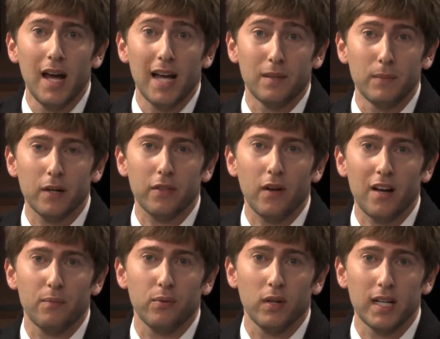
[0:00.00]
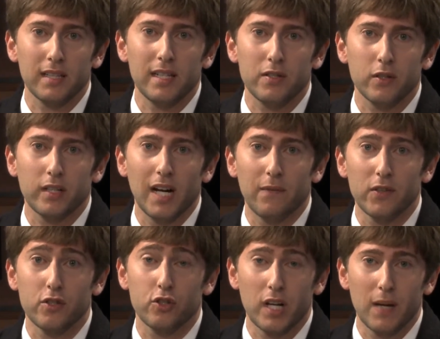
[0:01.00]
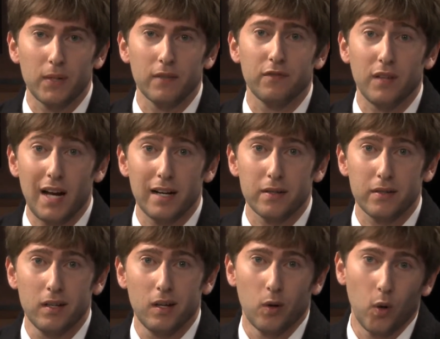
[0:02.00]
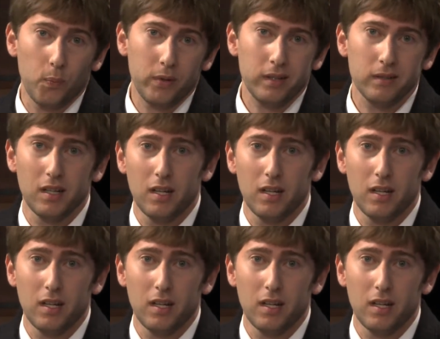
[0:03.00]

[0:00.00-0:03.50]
at the mere thought of playing the Eastern Conference champion Flyers. Holtby?